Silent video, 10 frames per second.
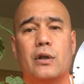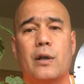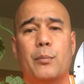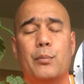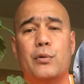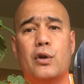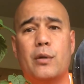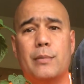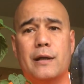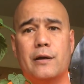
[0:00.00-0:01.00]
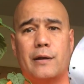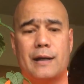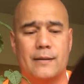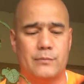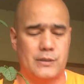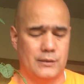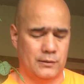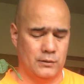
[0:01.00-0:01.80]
going to be in grams.